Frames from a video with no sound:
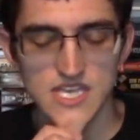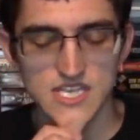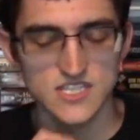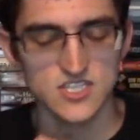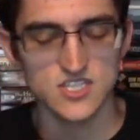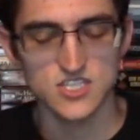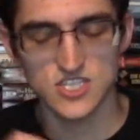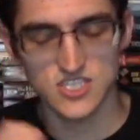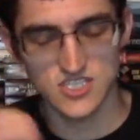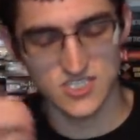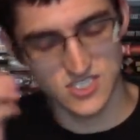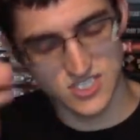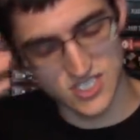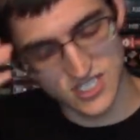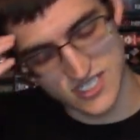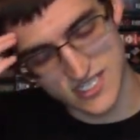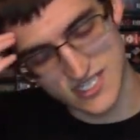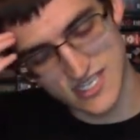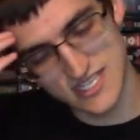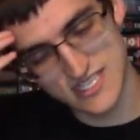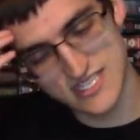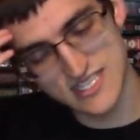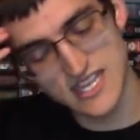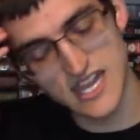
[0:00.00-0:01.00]

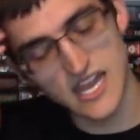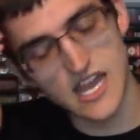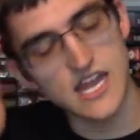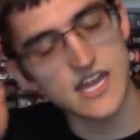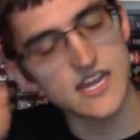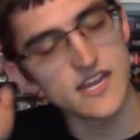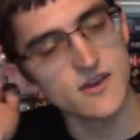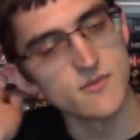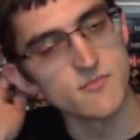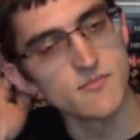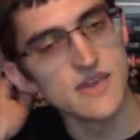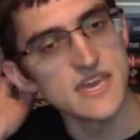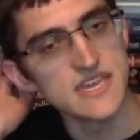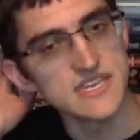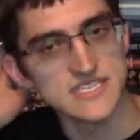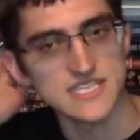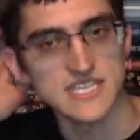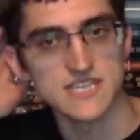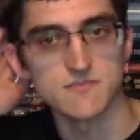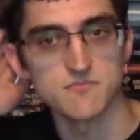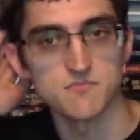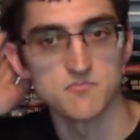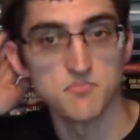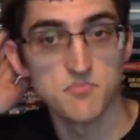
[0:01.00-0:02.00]
just it's not
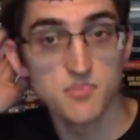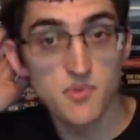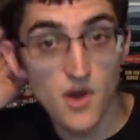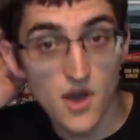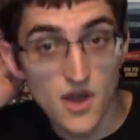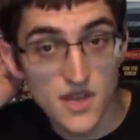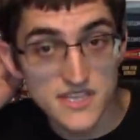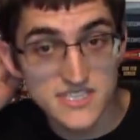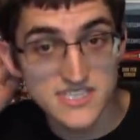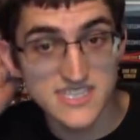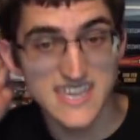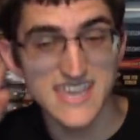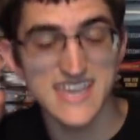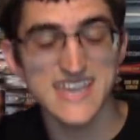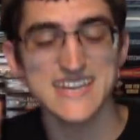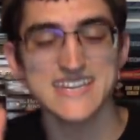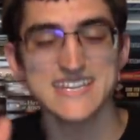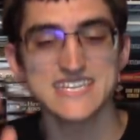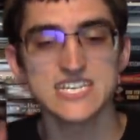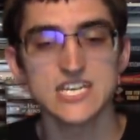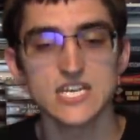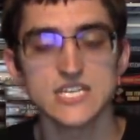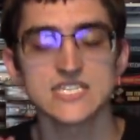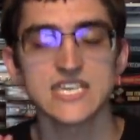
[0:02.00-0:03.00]
amazing, but
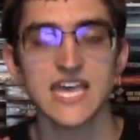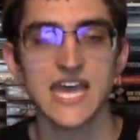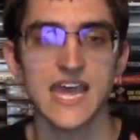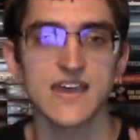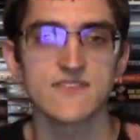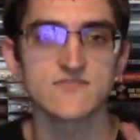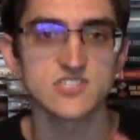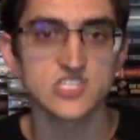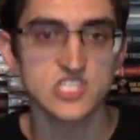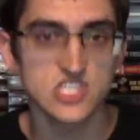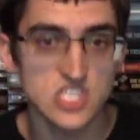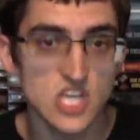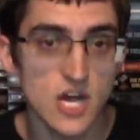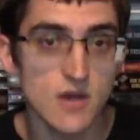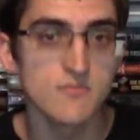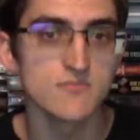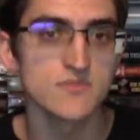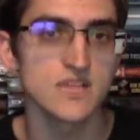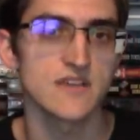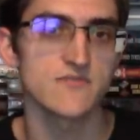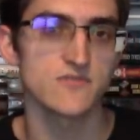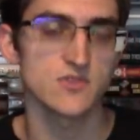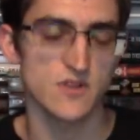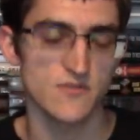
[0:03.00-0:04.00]
it does have some
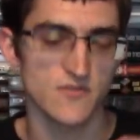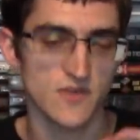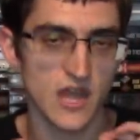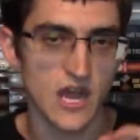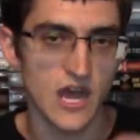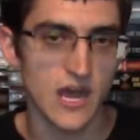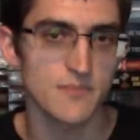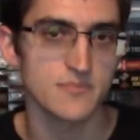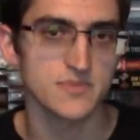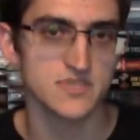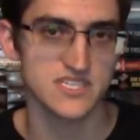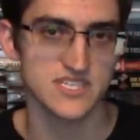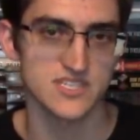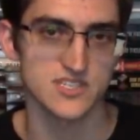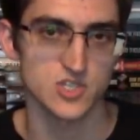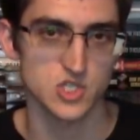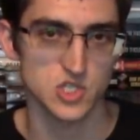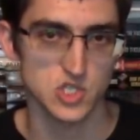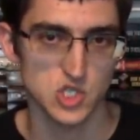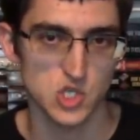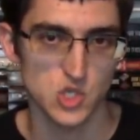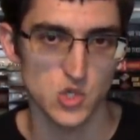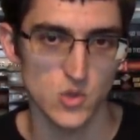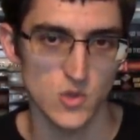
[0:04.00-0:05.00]
level of
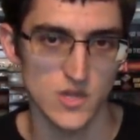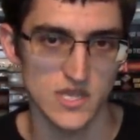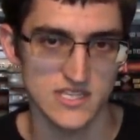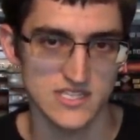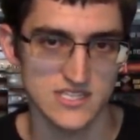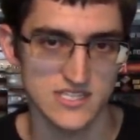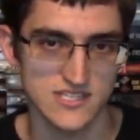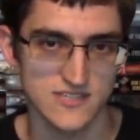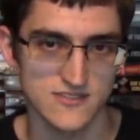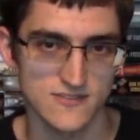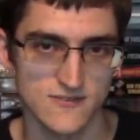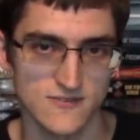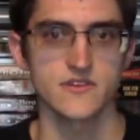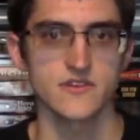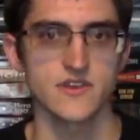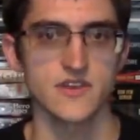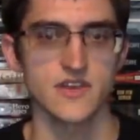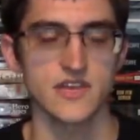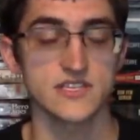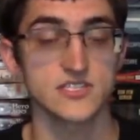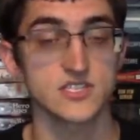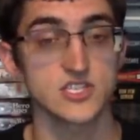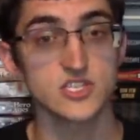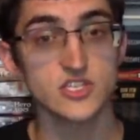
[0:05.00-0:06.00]
competence to it.
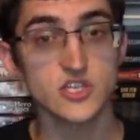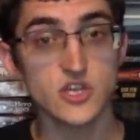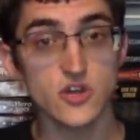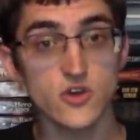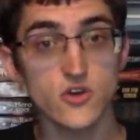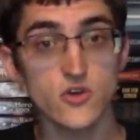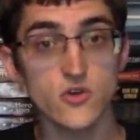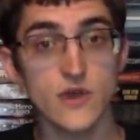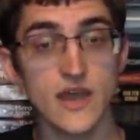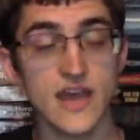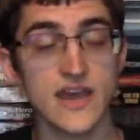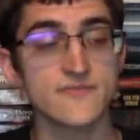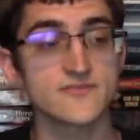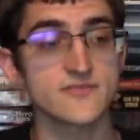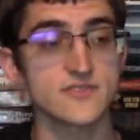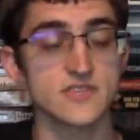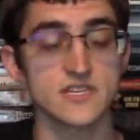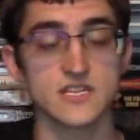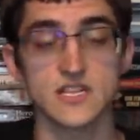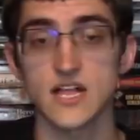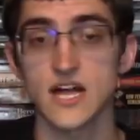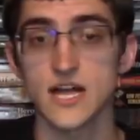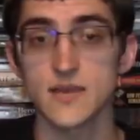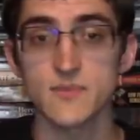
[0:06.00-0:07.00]
And so, after the
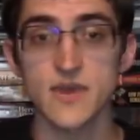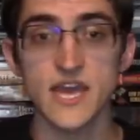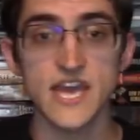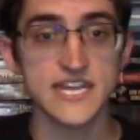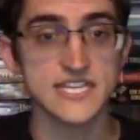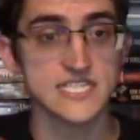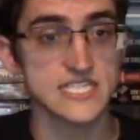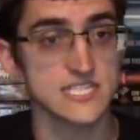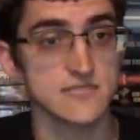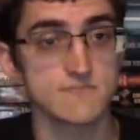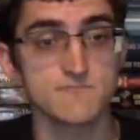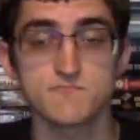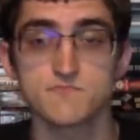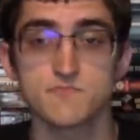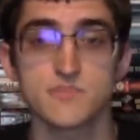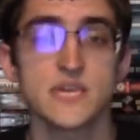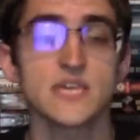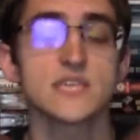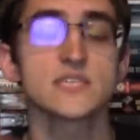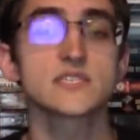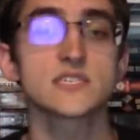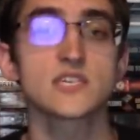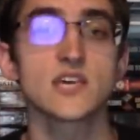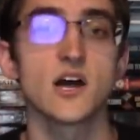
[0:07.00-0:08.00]
climax,
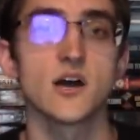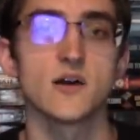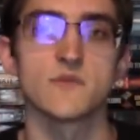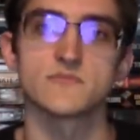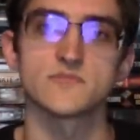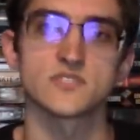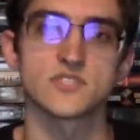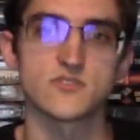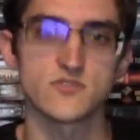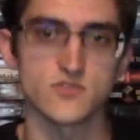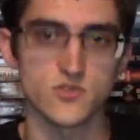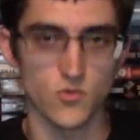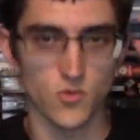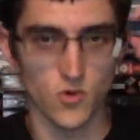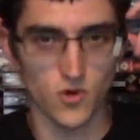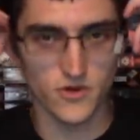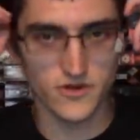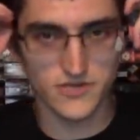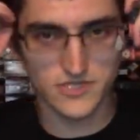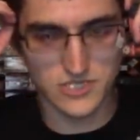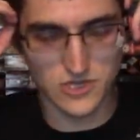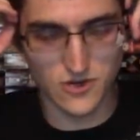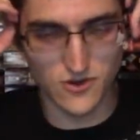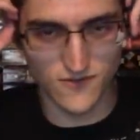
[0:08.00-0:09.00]
peace comes. You know, the war
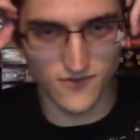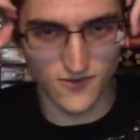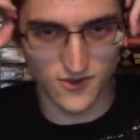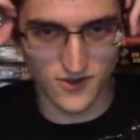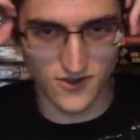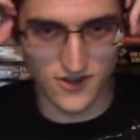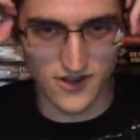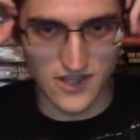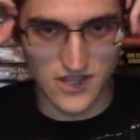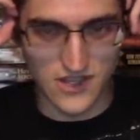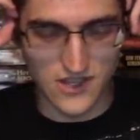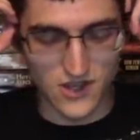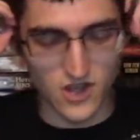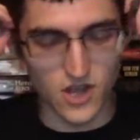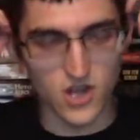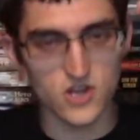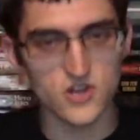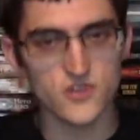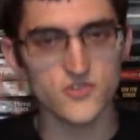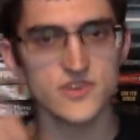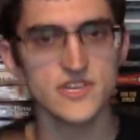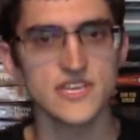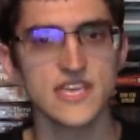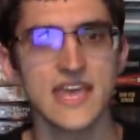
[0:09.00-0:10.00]
is over,
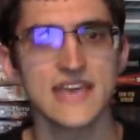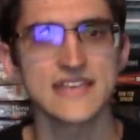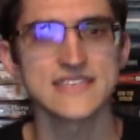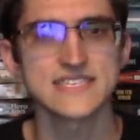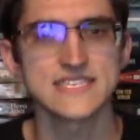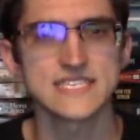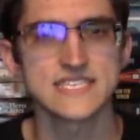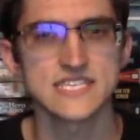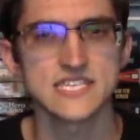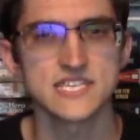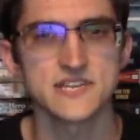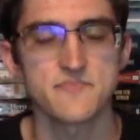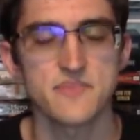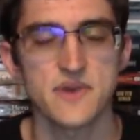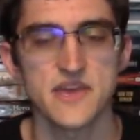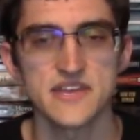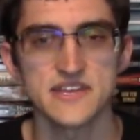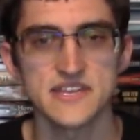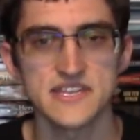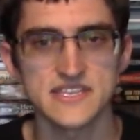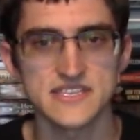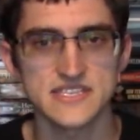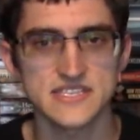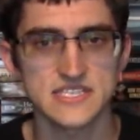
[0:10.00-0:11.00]
Hungary gains its
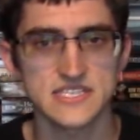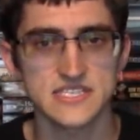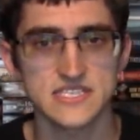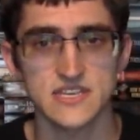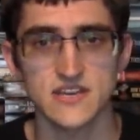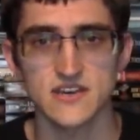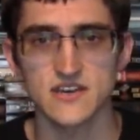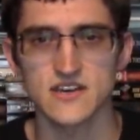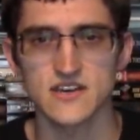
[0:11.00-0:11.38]
independence,